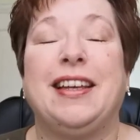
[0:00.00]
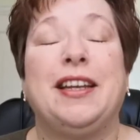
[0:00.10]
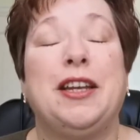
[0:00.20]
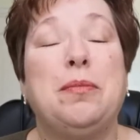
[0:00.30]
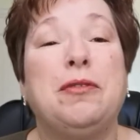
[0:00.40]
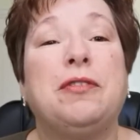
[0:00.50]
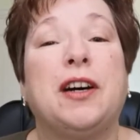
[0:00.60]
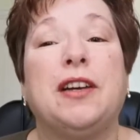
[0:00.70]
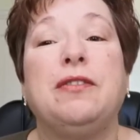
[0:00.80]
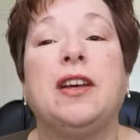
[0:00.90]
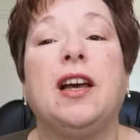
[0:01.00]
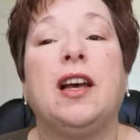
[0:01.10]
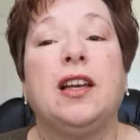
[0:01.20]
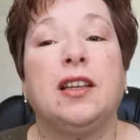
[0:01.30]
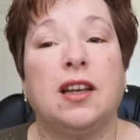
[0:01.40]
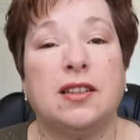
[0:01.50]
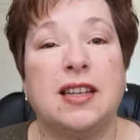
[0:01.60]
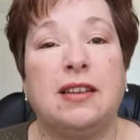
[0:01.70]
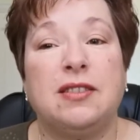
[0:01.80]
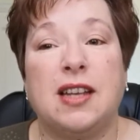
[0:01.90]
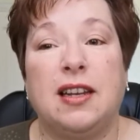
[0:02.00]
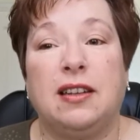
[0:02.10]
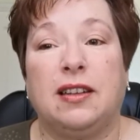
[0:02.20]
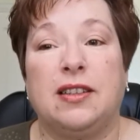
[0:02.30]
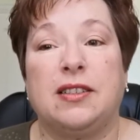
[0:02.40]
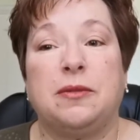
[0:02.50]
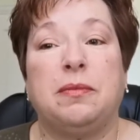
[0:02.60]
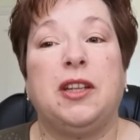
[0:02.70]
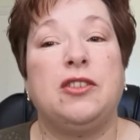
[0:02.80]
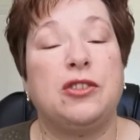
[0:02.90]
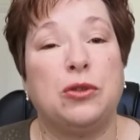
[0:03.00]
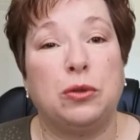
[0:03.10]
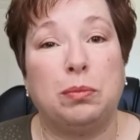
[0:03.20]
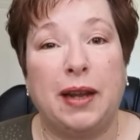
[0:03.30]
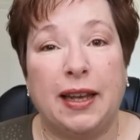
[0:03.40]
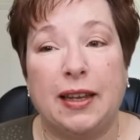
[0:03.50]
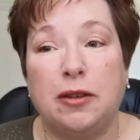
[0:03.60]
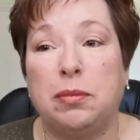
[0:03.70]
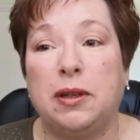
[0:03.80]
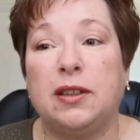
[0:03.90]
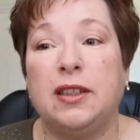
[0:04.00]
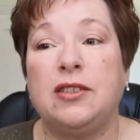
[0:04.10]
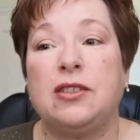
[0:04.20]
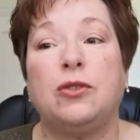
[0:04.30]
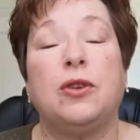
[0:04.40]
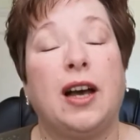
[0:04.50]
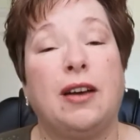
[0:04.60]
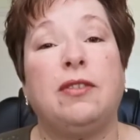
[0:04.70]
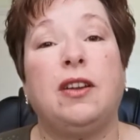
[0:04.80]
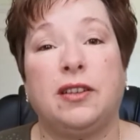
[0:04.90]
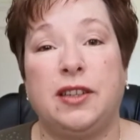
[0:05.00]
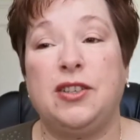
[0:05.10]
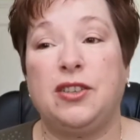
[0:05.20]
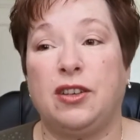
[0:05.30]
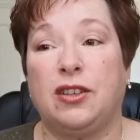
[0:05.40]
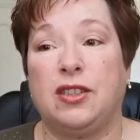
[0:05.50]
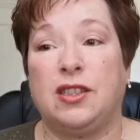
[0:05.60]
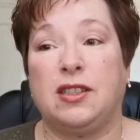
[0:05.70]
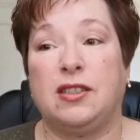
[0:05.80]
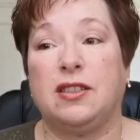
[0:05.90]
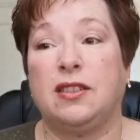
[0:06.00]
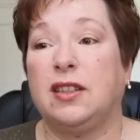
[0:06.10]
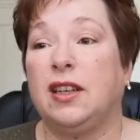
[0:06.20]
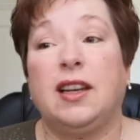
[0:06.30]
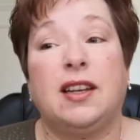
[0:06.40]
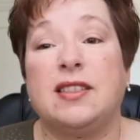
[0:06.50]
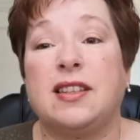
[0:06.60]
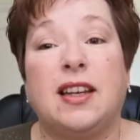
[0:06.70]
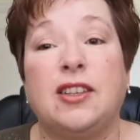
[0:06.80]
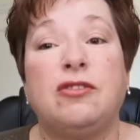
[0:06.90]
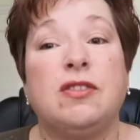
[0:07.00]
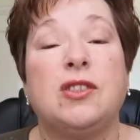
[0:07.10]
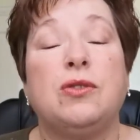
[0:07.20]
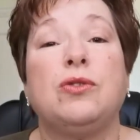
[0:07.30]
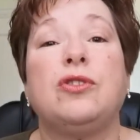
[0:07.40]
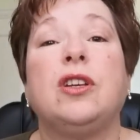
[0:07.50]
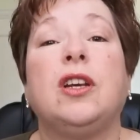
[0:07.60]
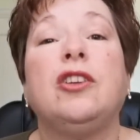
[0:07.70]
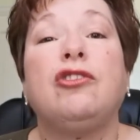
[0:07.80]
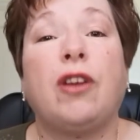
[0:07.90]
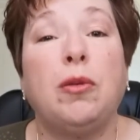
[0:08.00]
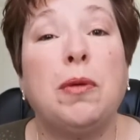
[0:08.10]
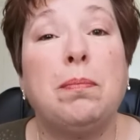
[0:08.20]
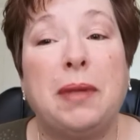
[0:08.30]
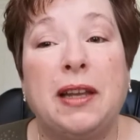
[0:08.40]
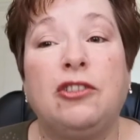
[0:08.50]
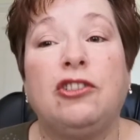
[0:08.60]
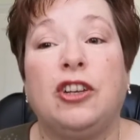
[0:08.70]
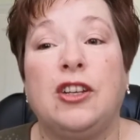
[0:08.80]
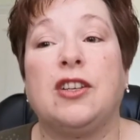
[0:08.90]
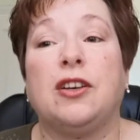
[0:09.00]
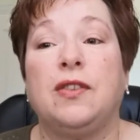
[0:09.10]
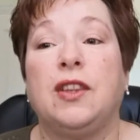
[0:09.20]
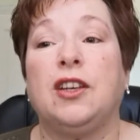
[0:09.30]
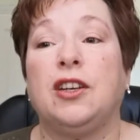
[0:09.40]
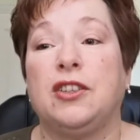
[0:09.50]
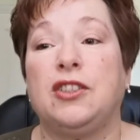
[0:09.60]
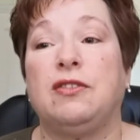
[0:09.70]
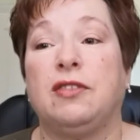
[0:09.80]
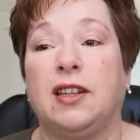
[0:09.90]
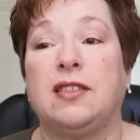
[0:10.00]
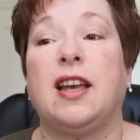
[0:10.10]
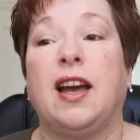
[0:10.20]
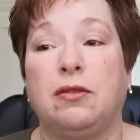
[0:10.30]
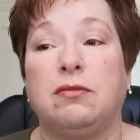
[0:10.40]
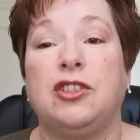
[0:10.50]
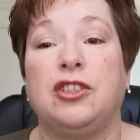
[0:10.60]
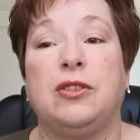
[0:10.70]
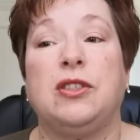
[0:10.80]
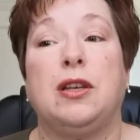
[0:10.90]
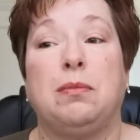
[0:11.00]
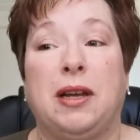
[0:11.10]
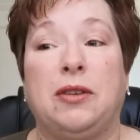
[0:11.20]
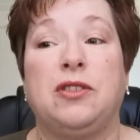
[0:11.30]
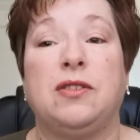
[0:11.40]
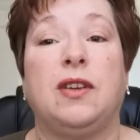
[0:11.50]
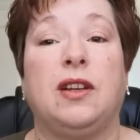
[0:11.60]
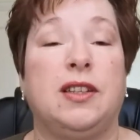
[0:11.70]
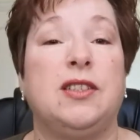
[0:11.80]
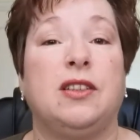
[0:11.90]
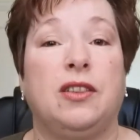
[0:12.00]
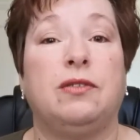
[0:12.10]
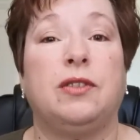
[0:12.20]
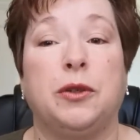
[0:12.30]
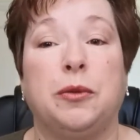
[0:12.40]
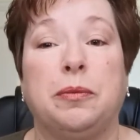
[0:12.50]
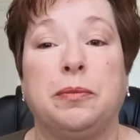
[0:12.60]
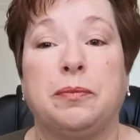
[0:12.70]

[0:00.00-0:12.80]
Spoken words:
Number 5, cut out daylight. Install blackout blinds or have lined curtains. As a last resort, drape a bed sheet over the curtain rail to help reduce the amount of light in the room.